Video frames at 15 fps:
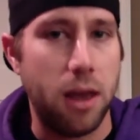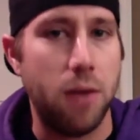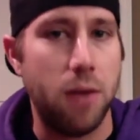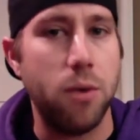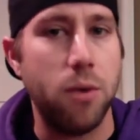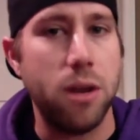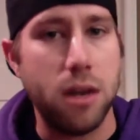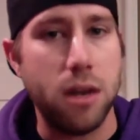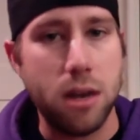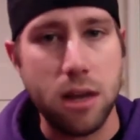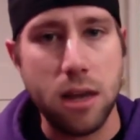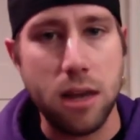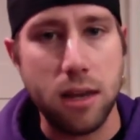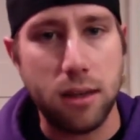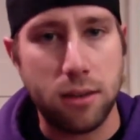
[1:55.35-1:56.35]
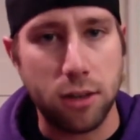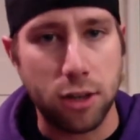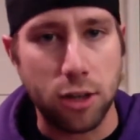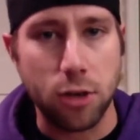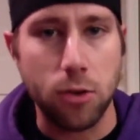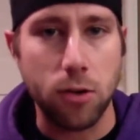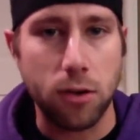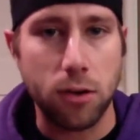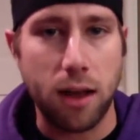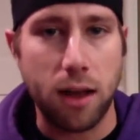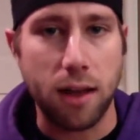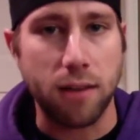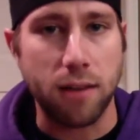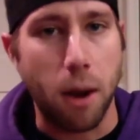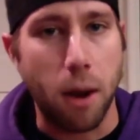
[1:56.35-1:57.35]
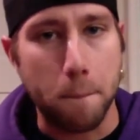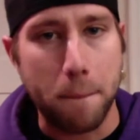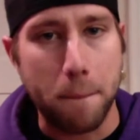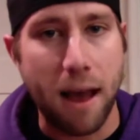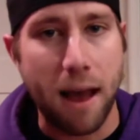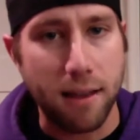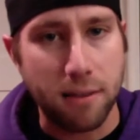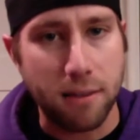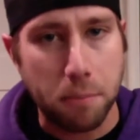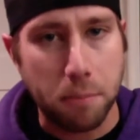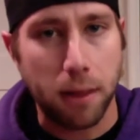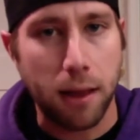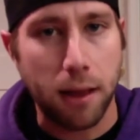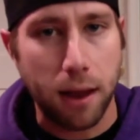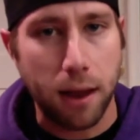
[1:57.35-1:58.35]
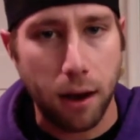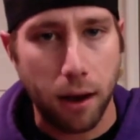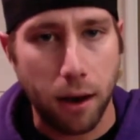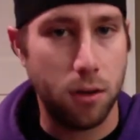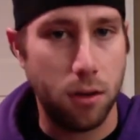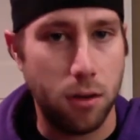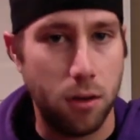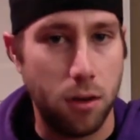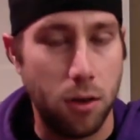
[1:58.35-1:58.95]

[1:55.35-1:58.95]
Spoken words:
and we need to utilize our best player.